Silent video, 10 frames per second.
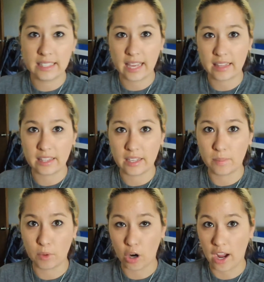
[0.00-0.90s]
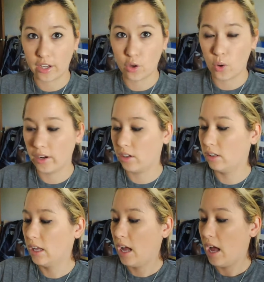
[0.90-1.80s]
going to get the Moroccan
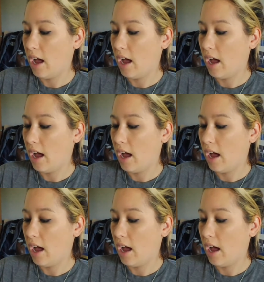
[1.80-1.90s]
oil.